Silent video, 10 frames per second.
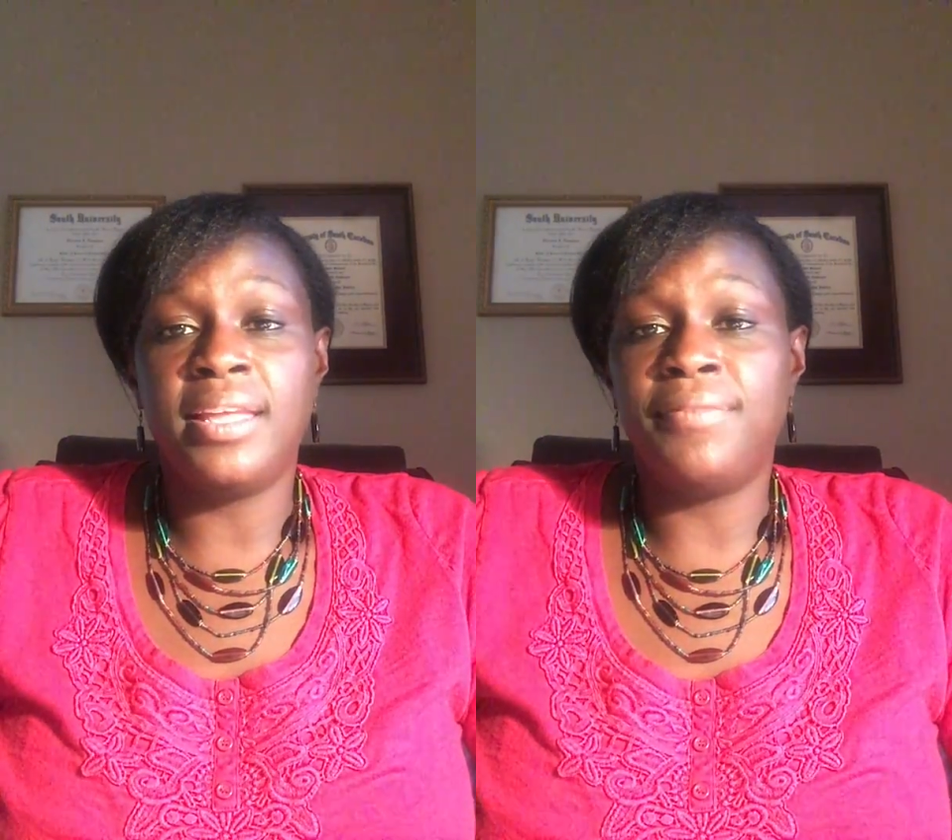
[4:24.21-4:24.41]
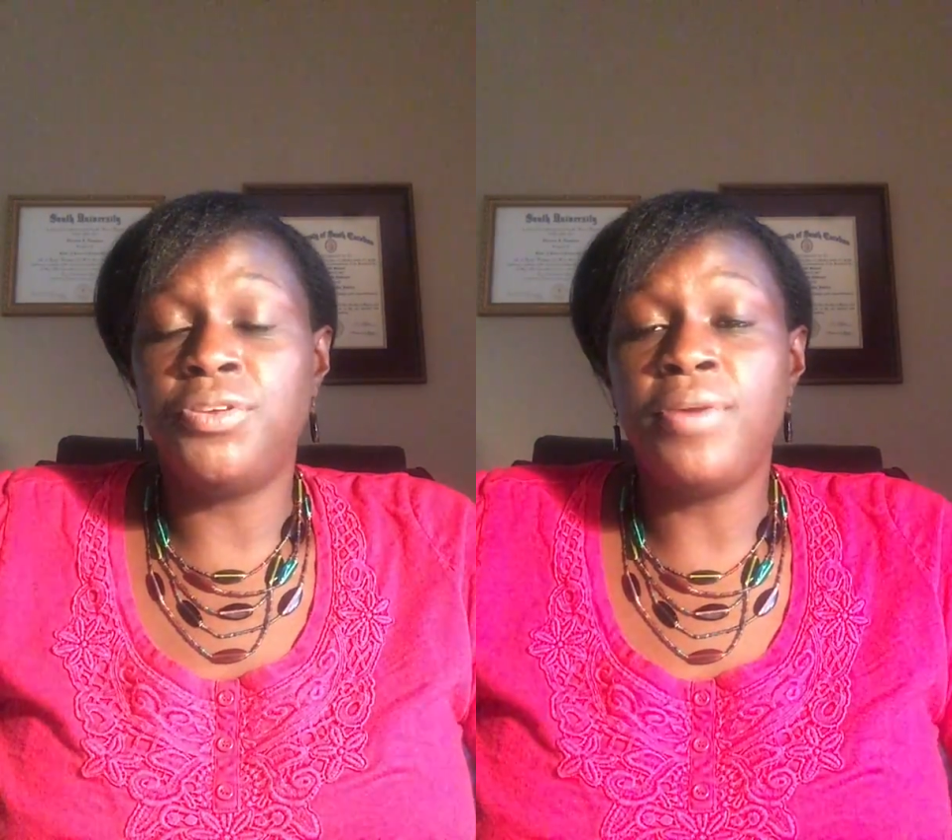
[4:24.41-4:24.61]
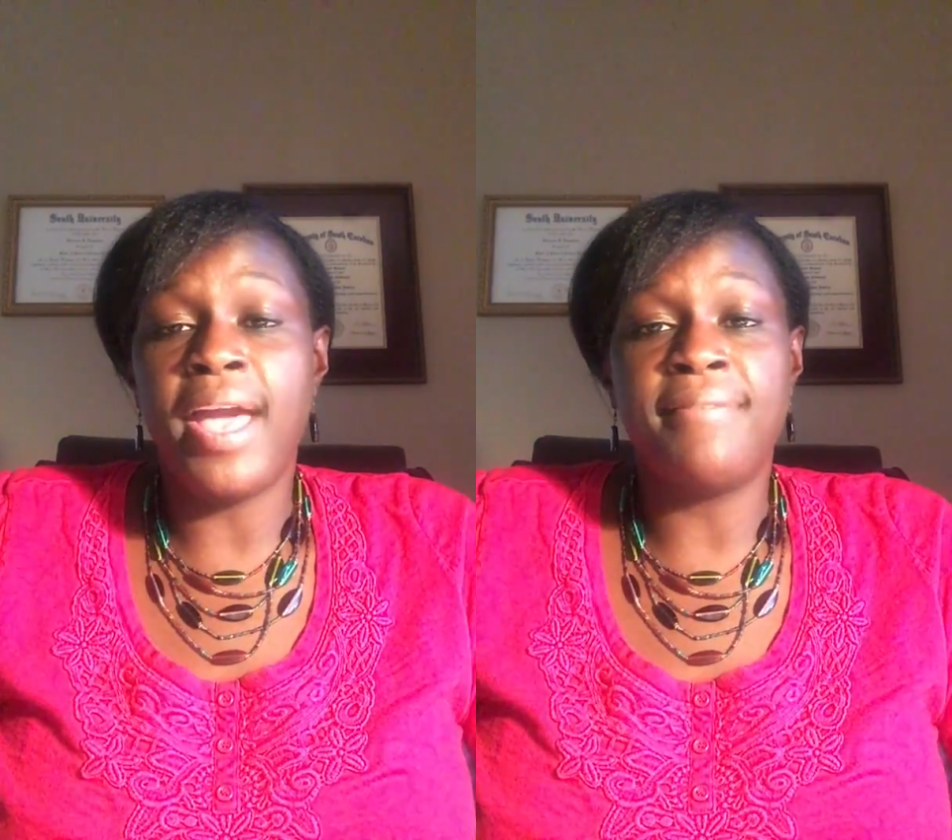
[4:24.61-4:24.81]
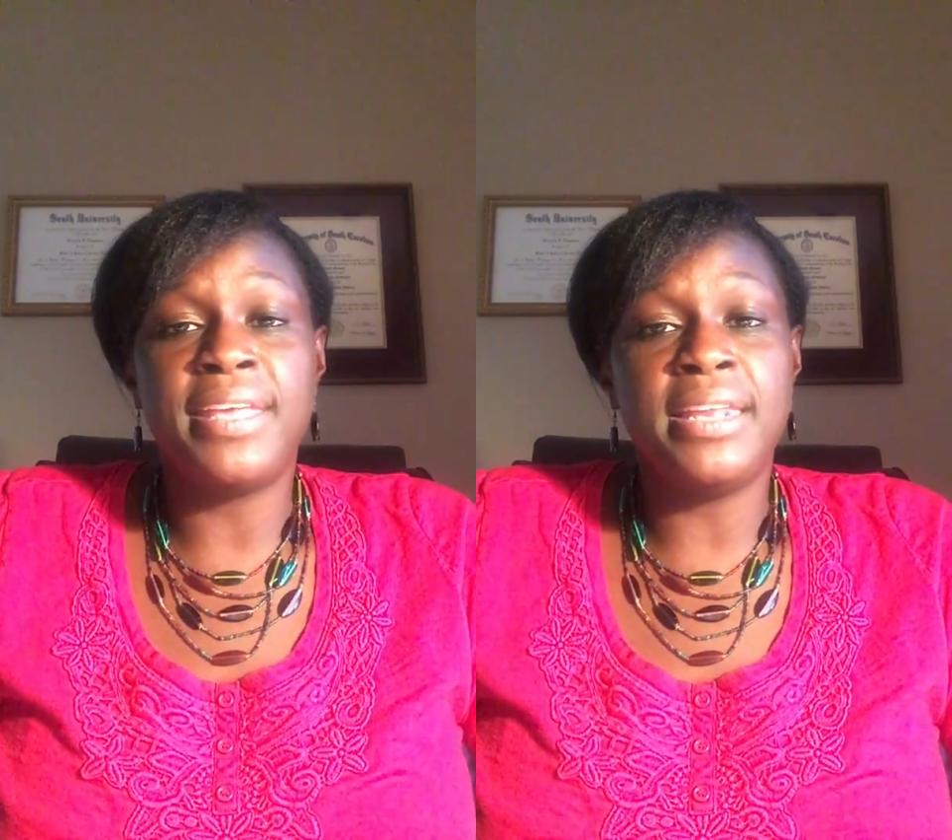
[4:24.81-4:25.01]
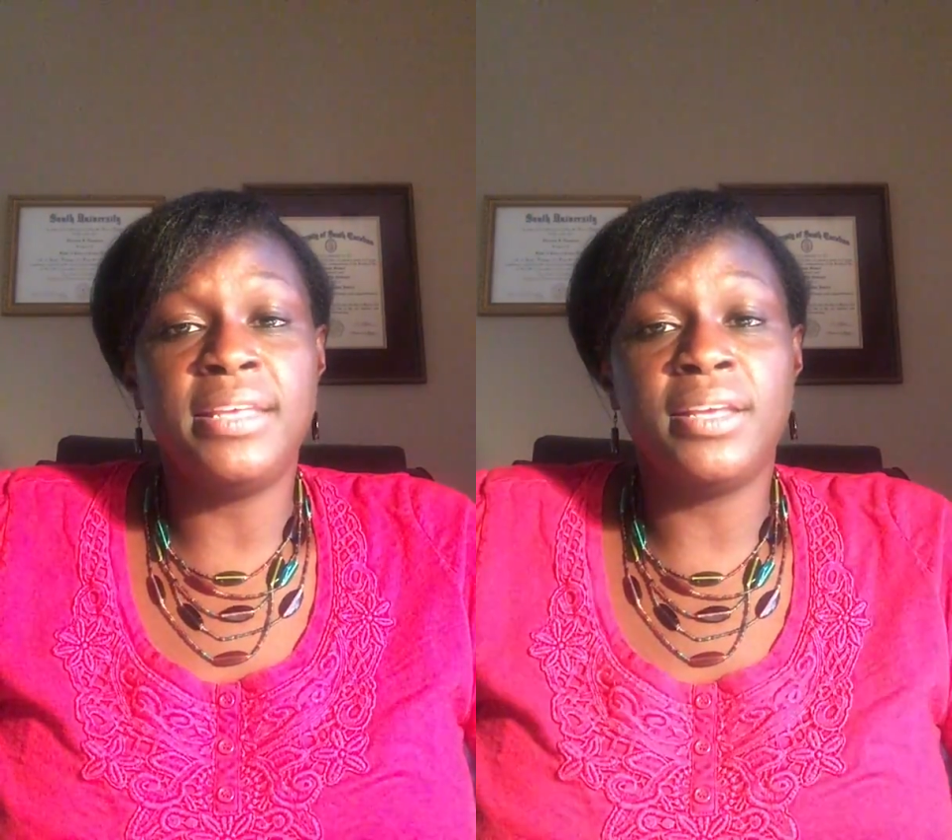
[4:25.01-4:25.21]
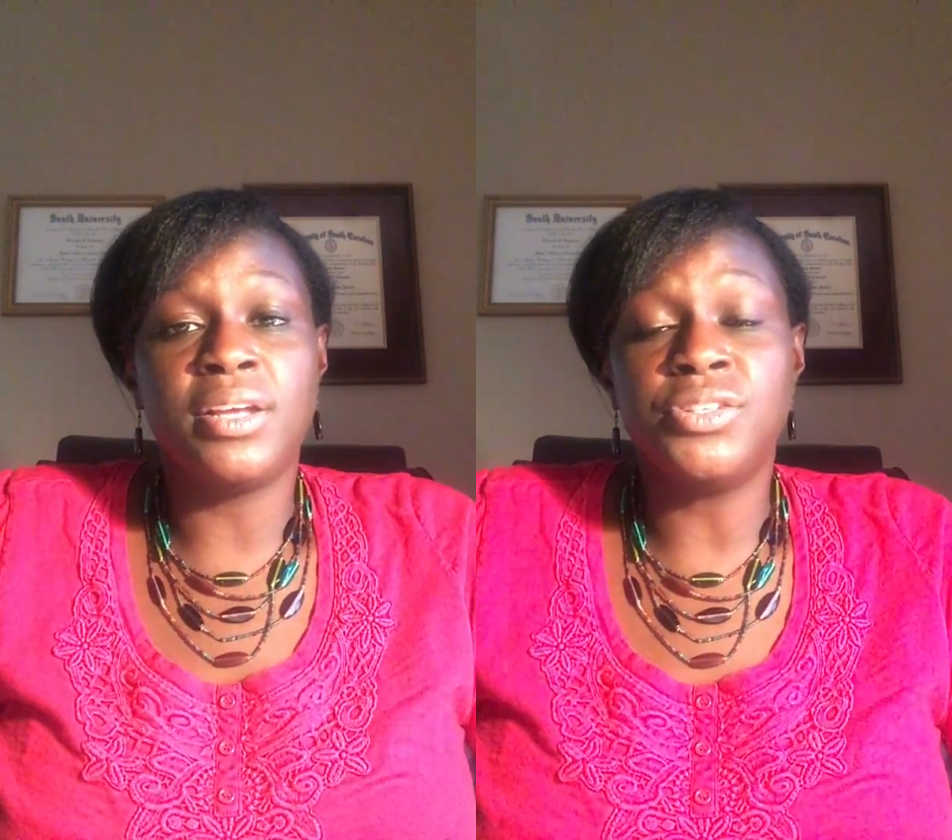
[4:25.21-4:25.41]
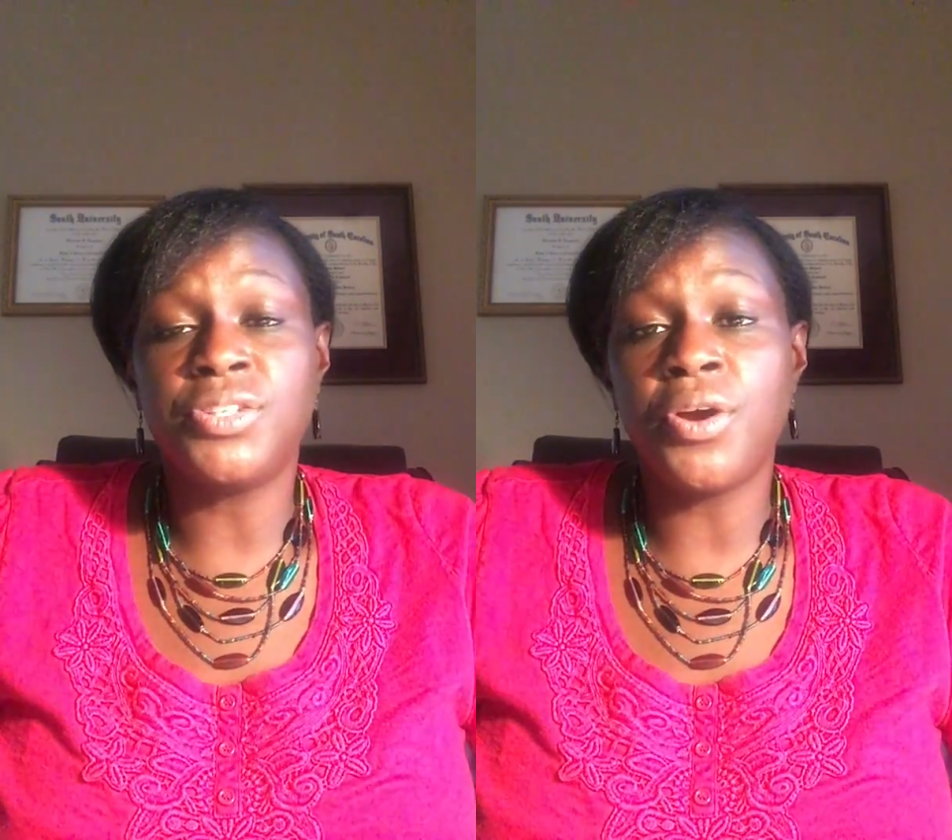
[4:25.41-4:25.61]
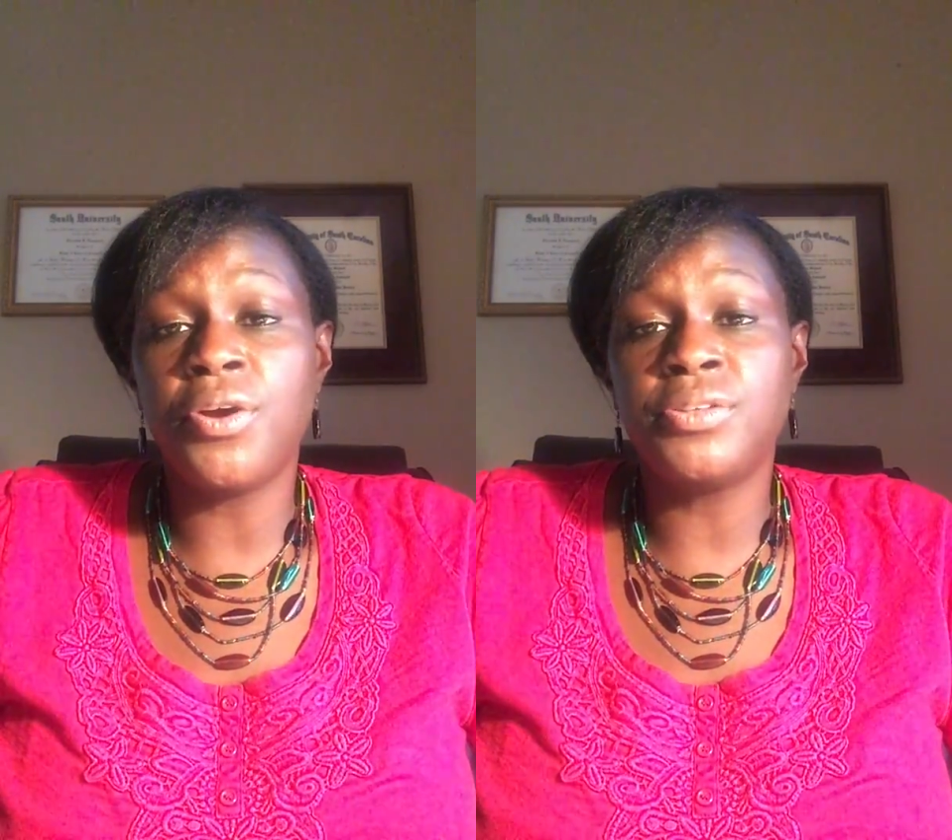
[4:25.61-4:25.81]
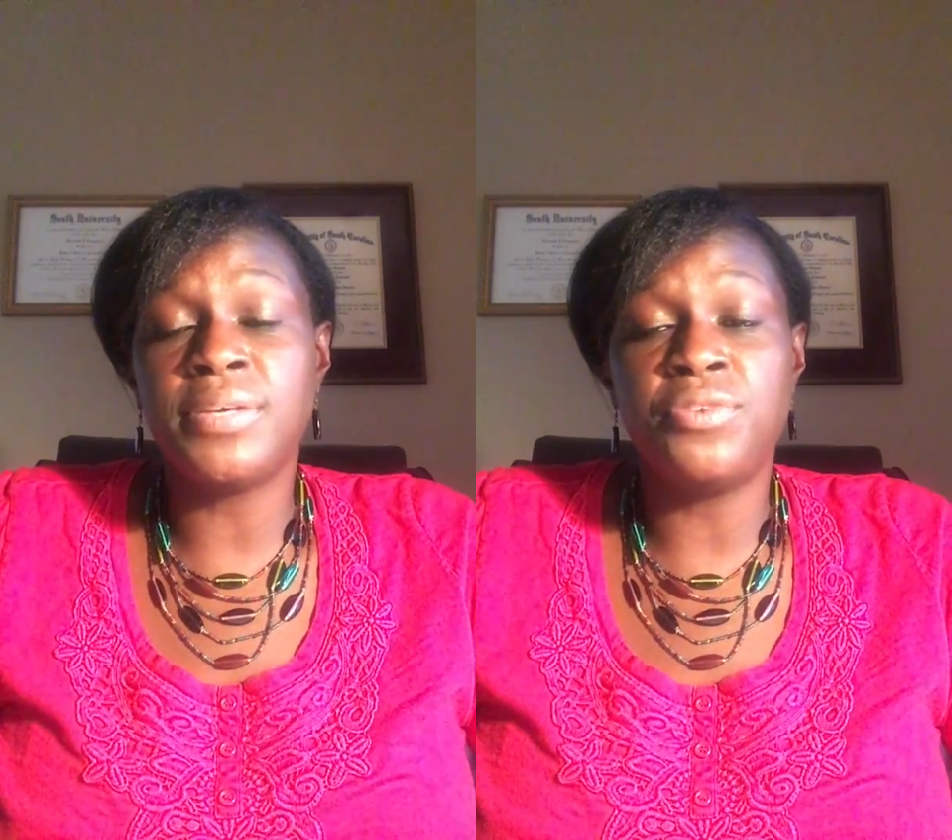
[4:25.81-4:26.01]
if you have any concerns,